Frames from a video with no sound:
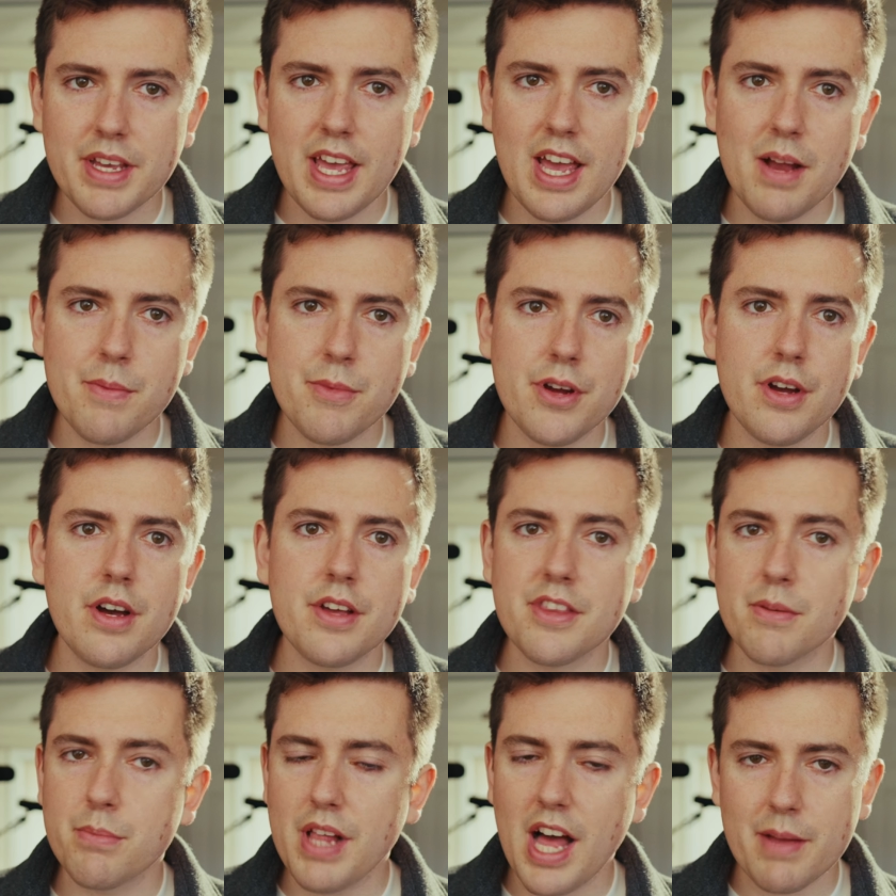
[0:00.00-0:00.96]
camera,
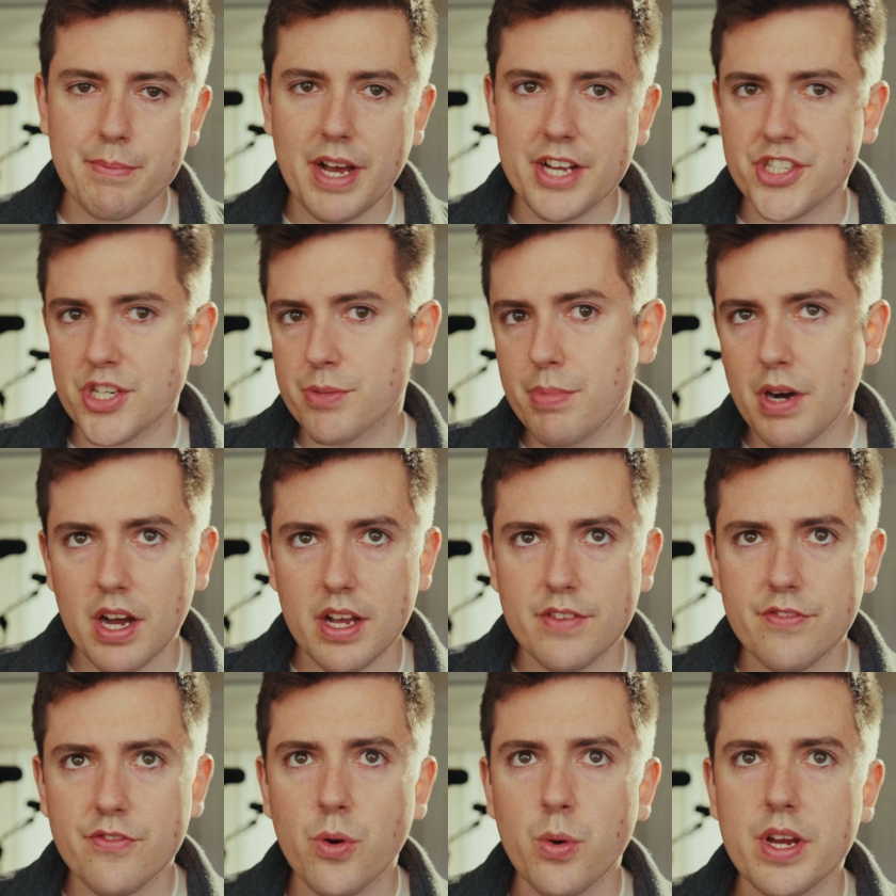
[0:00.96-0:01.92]
the Blackmagic Pocket
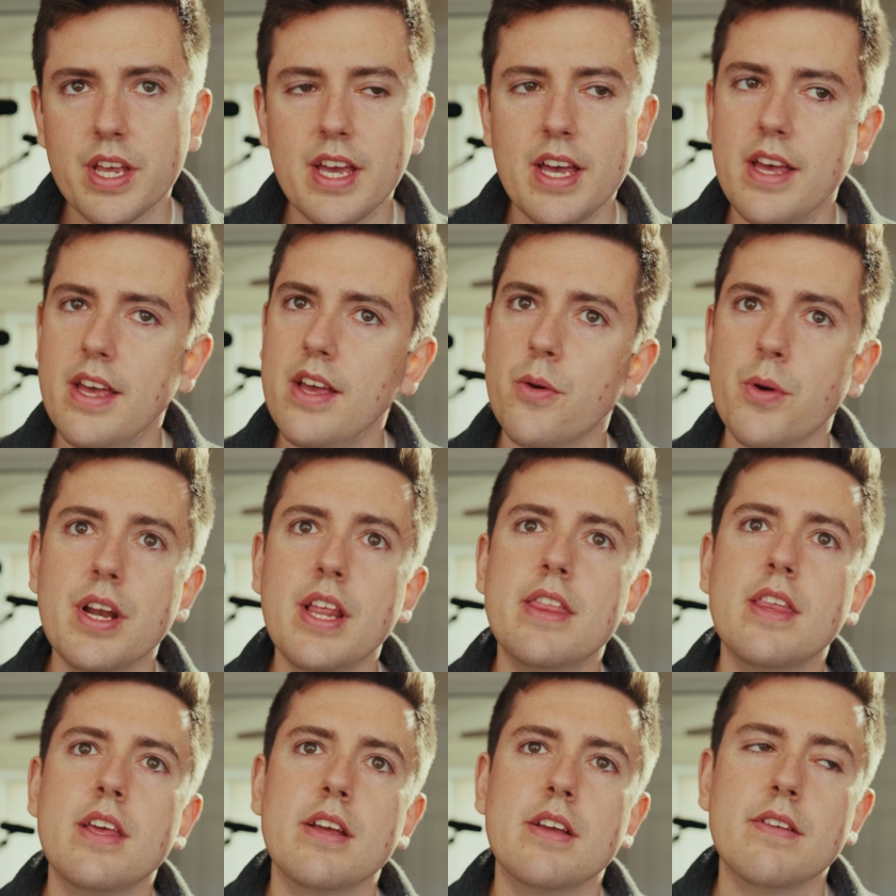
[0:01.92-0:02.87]
4K, or
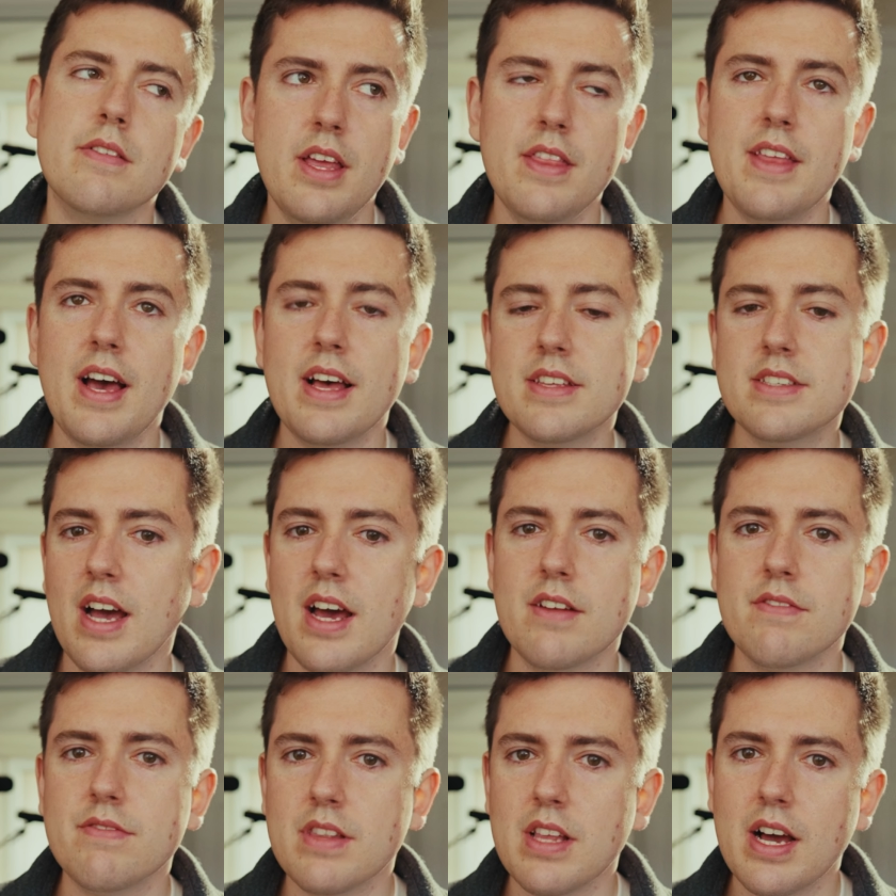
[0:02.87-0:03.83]
anything in that kind
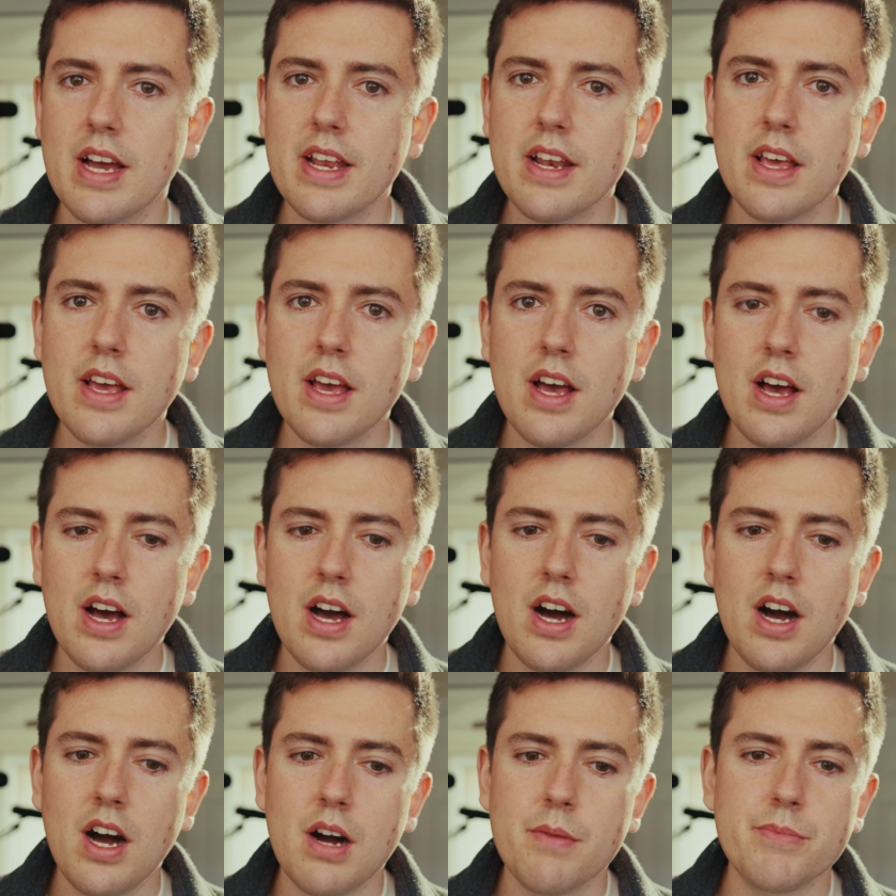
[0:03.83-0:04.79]
of line,
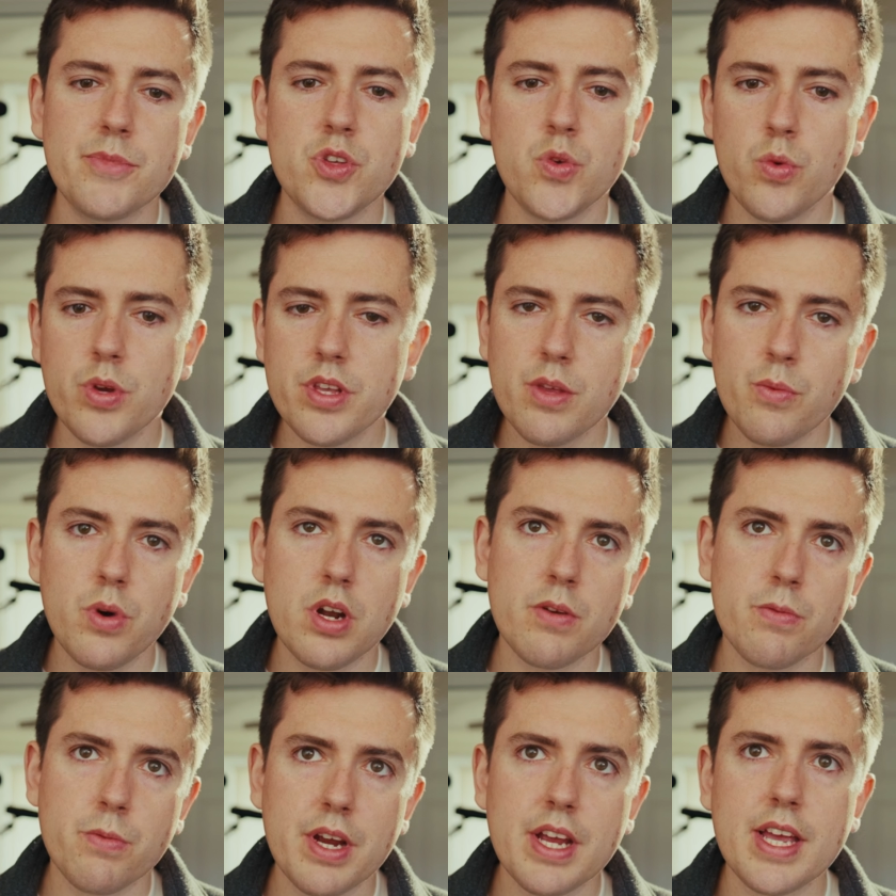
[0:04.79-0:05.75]
you really want to
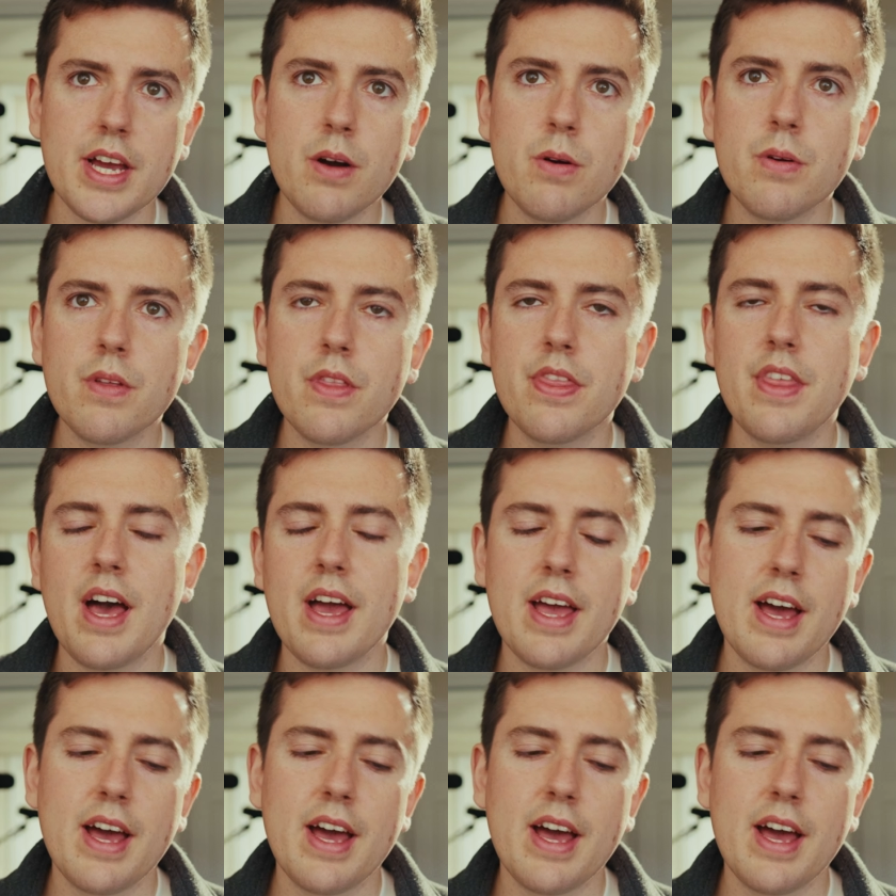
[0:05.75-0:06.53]
rig out that